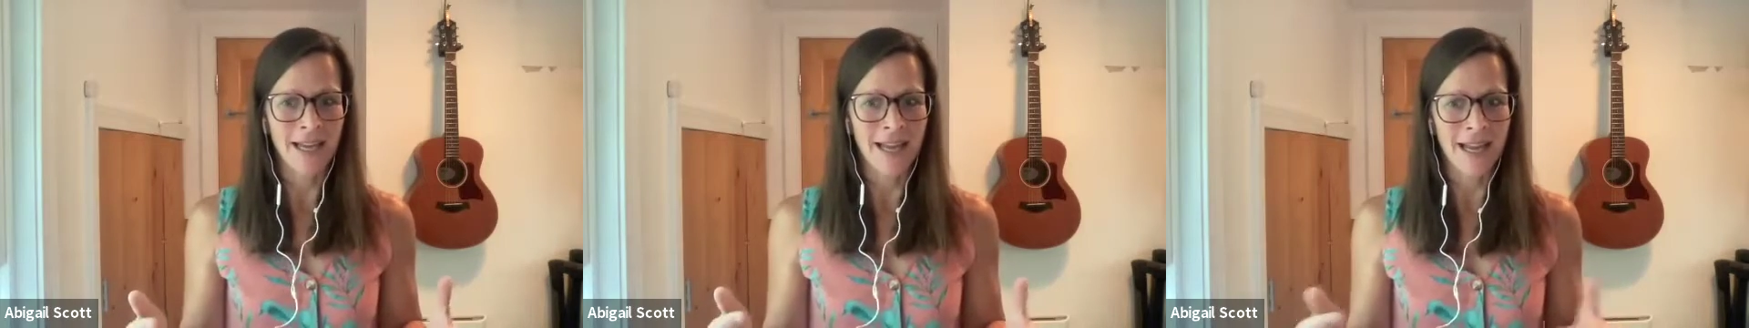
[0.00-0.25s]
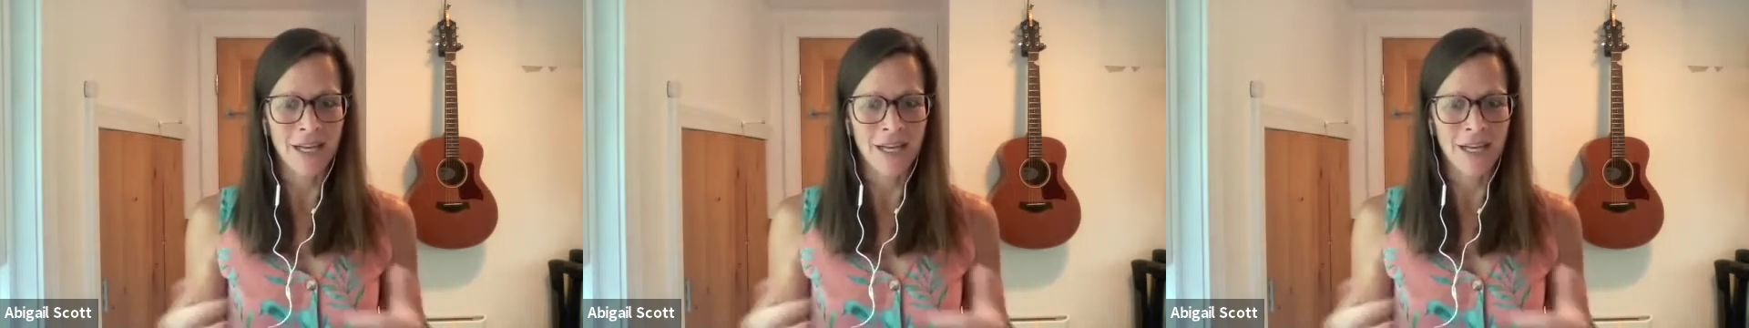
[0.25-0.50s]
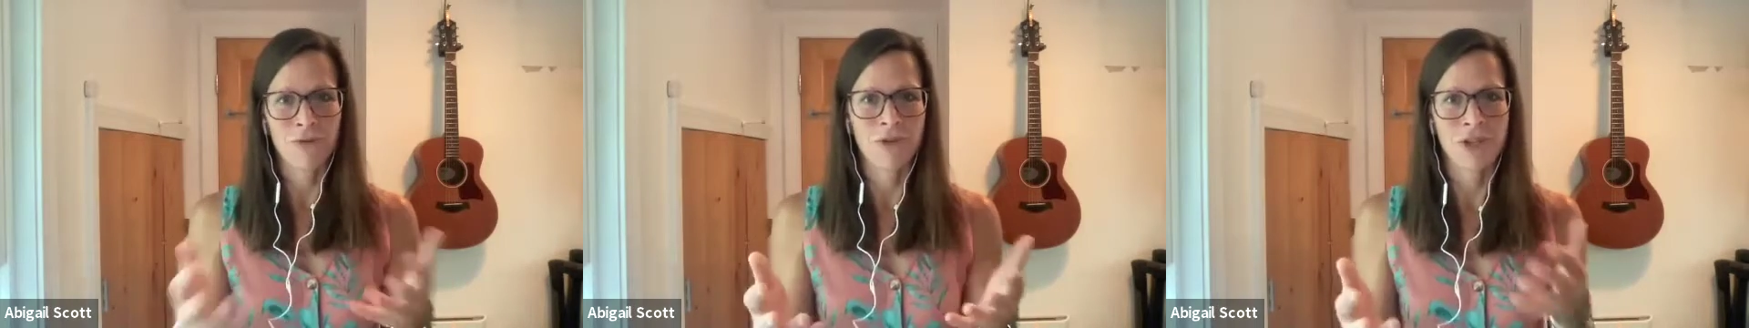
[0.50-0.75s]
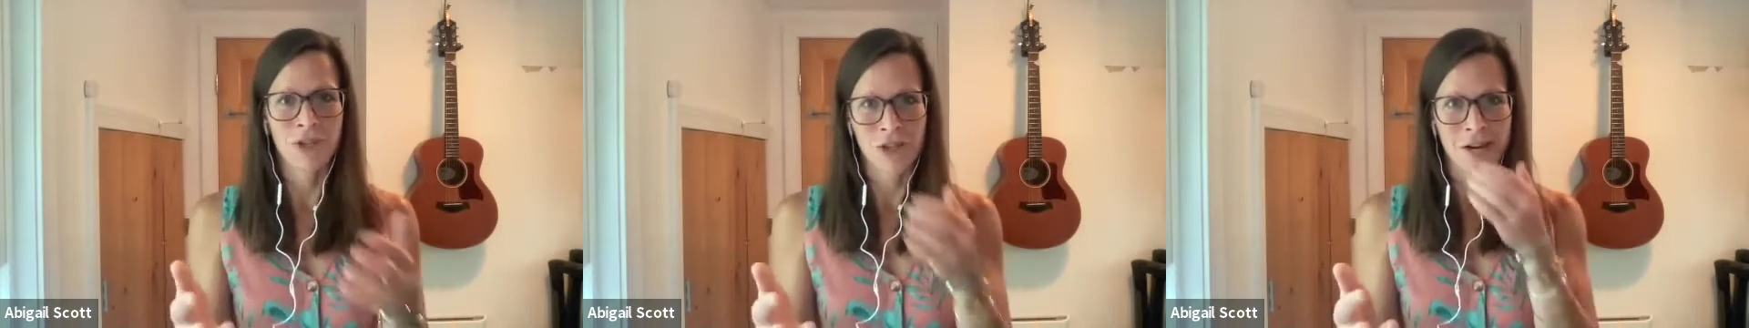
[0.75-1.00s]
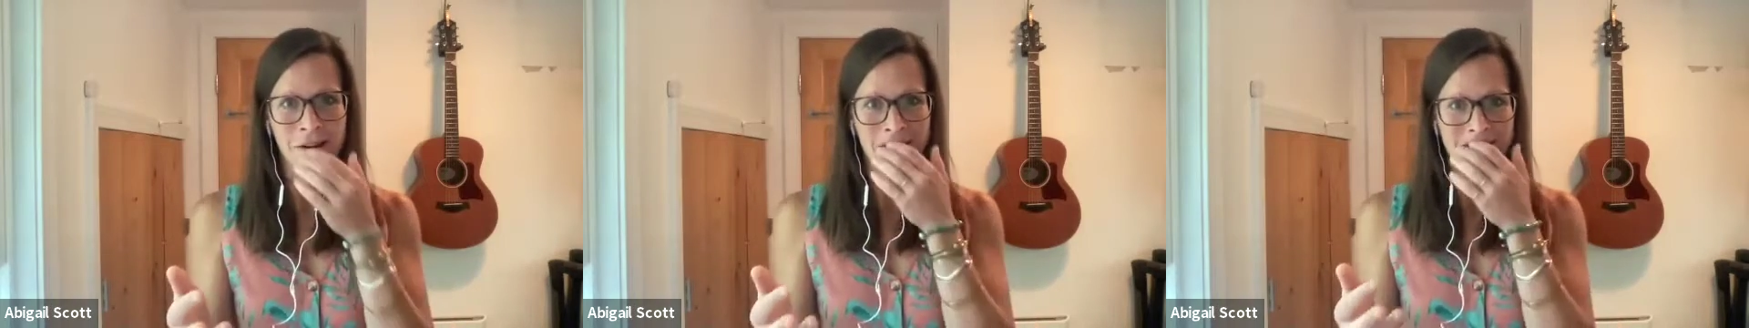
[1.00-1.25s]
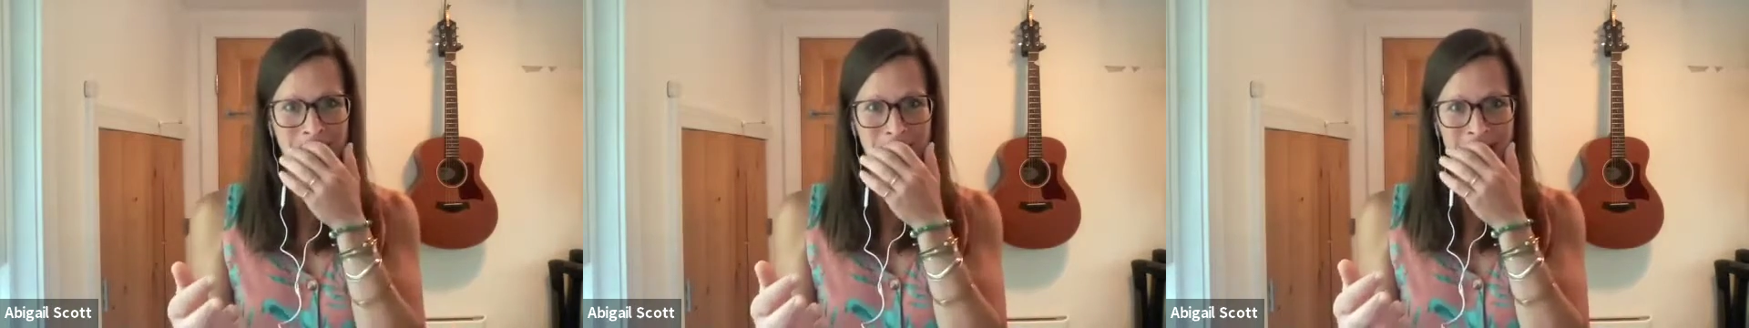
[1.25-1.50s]
and you just shared
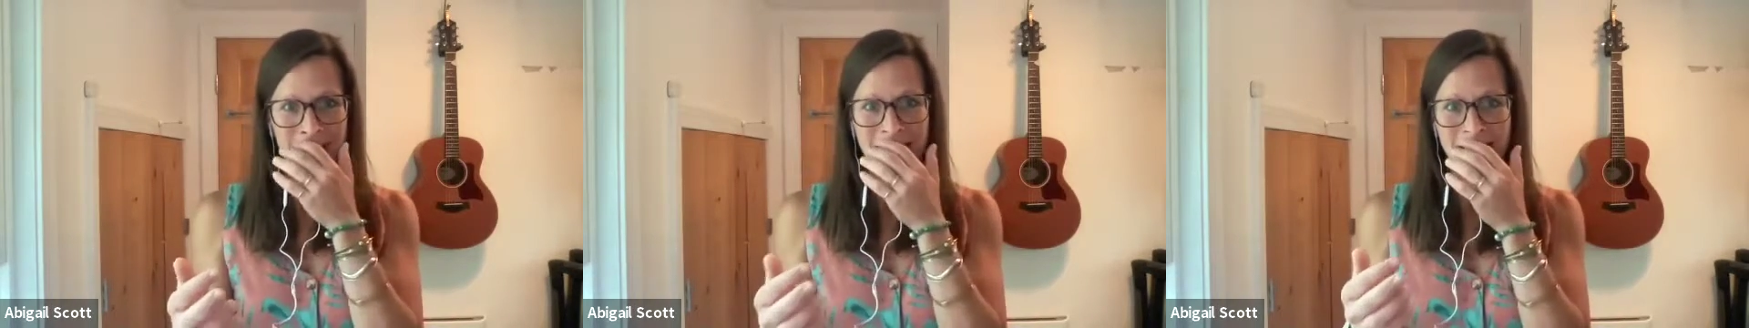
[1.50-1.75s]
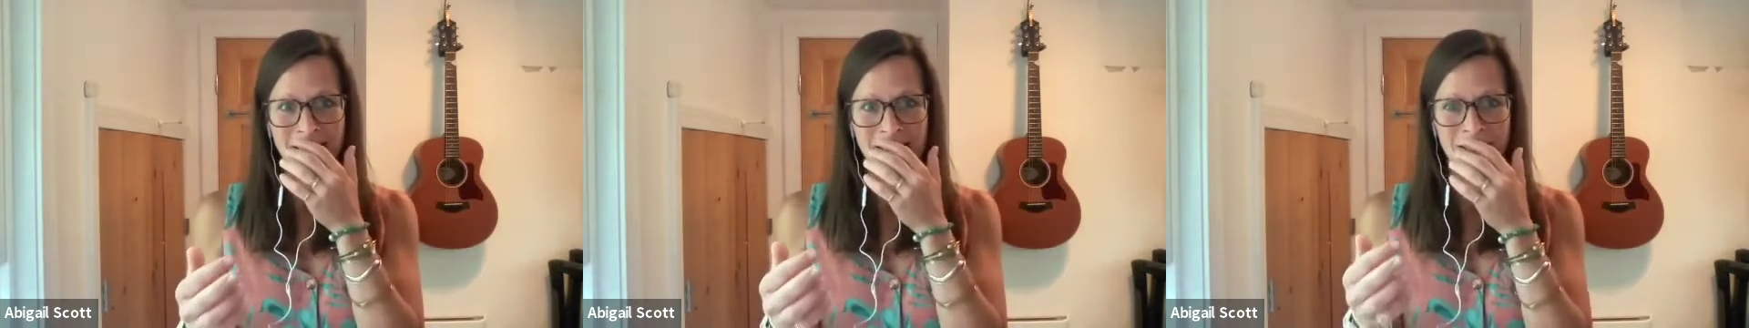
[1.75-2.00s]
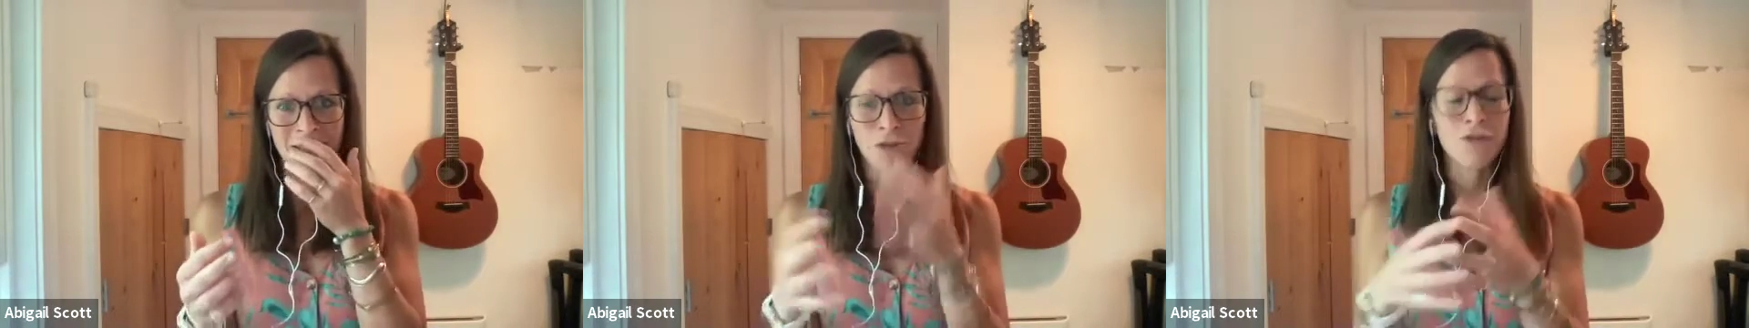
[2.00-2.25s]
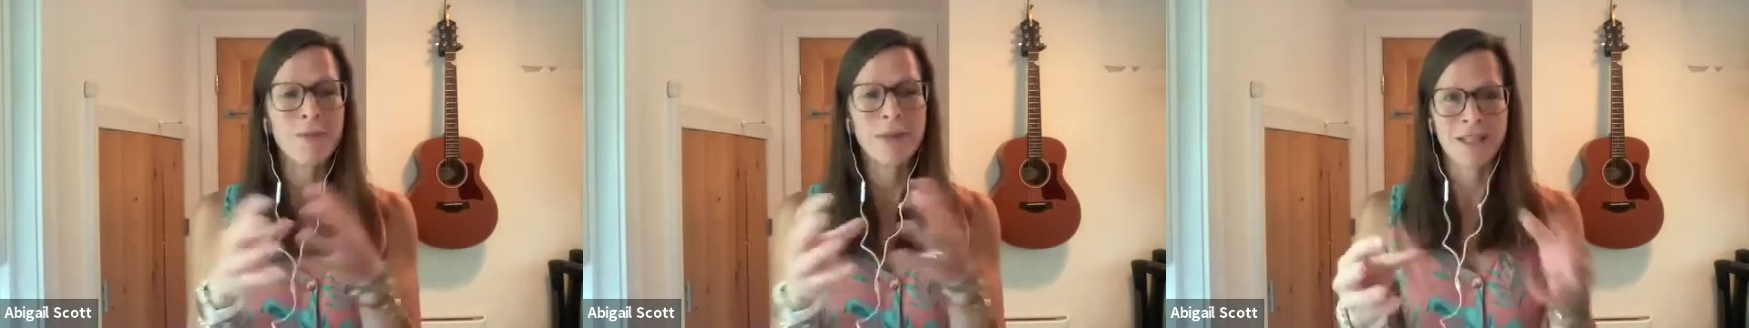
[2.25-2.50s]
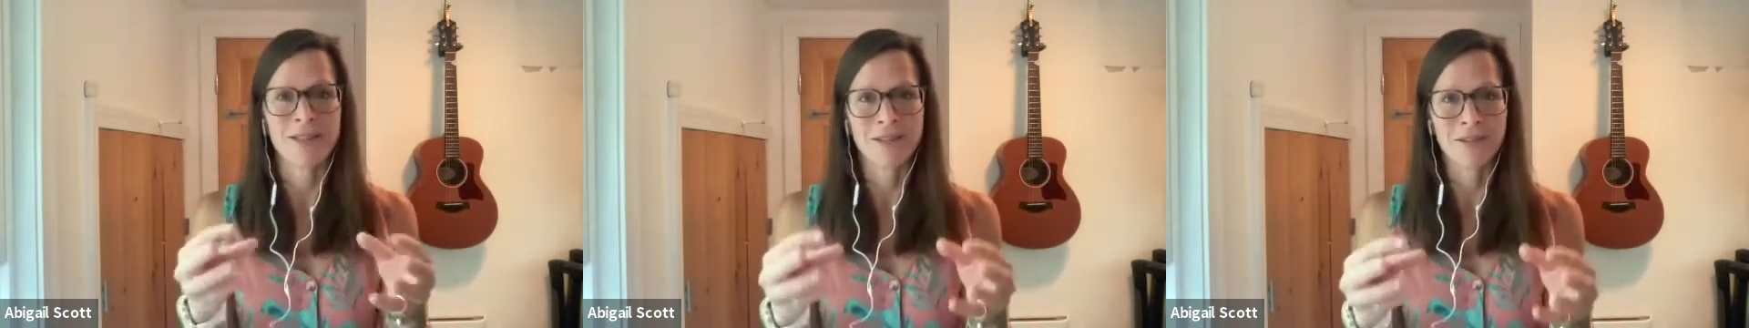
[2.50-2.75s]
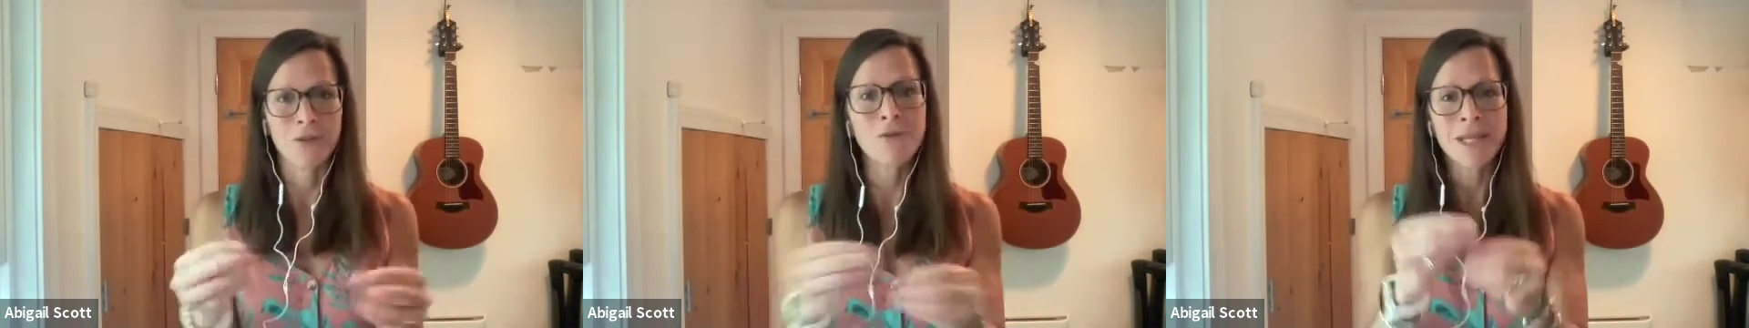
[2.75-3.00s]
about it, is you've
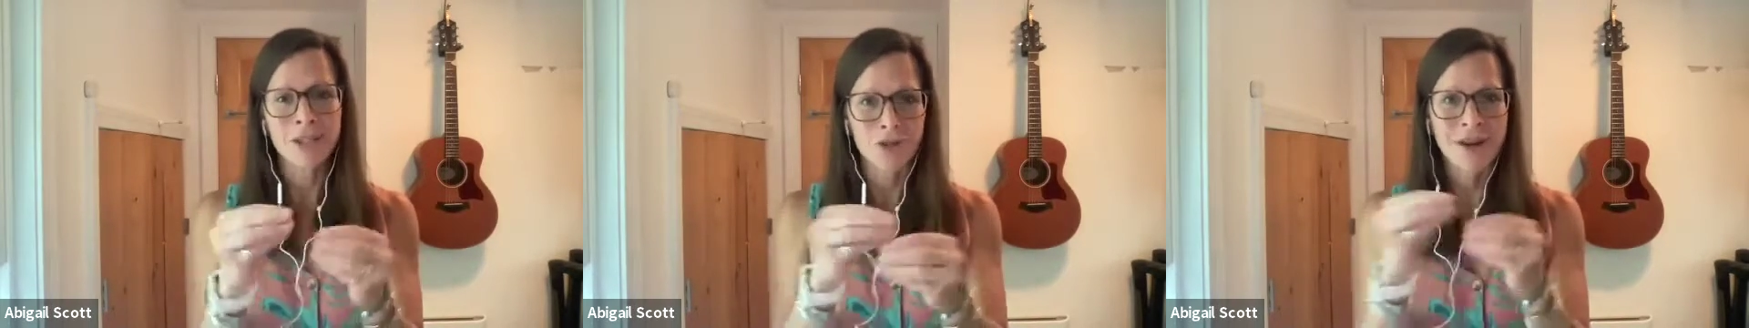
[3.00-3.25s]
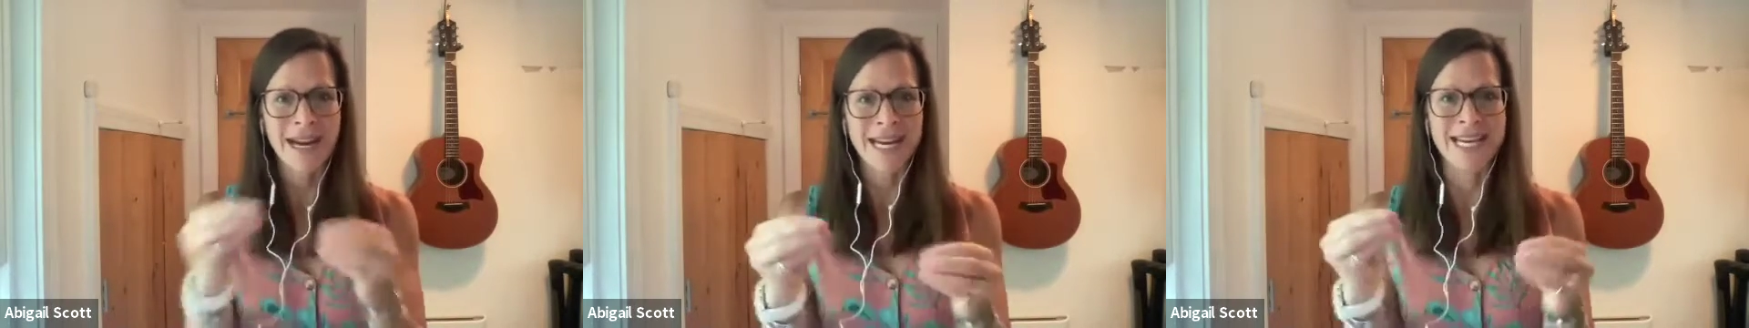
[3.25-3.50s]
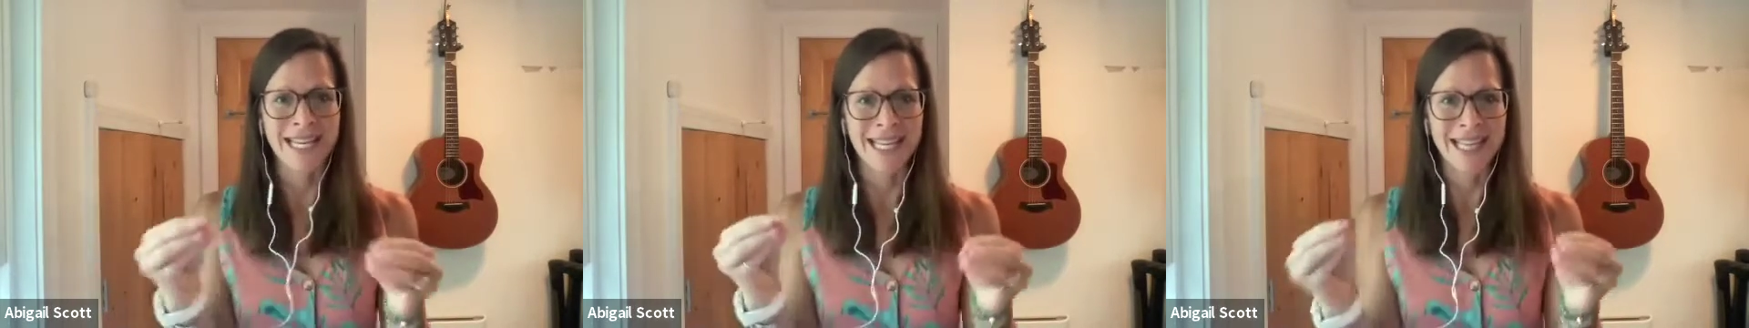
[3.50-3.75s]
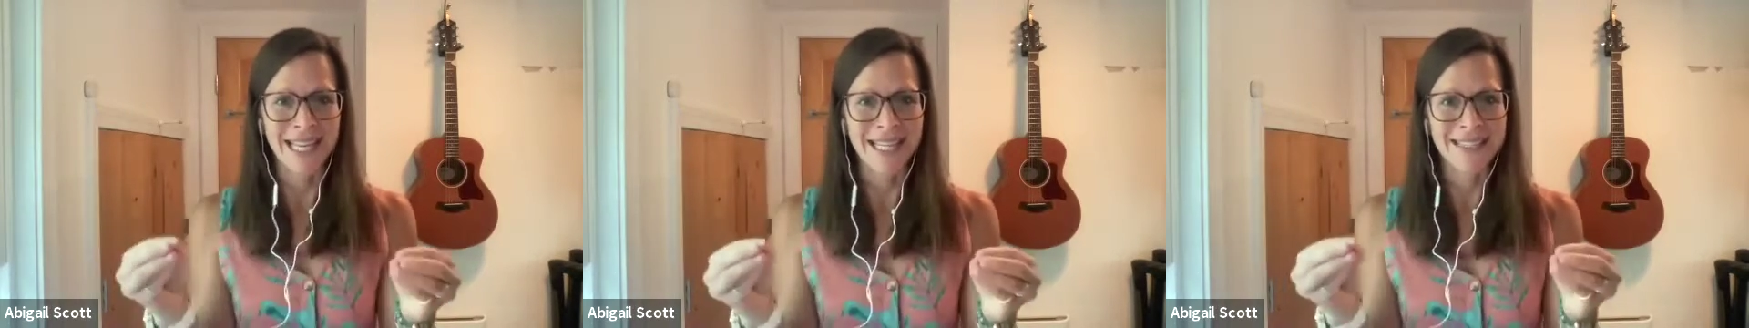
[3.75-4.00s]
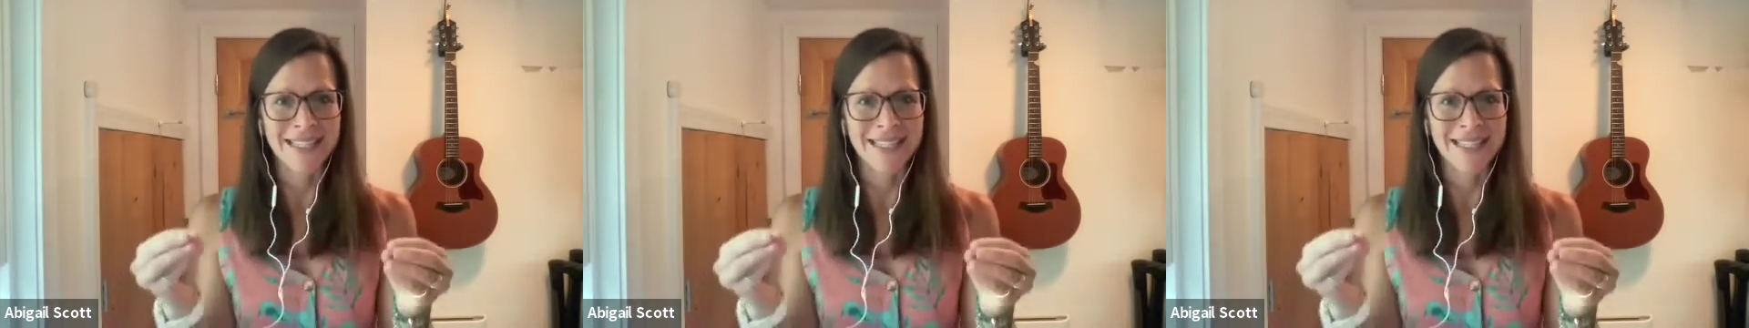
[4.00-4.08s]
been trained in this,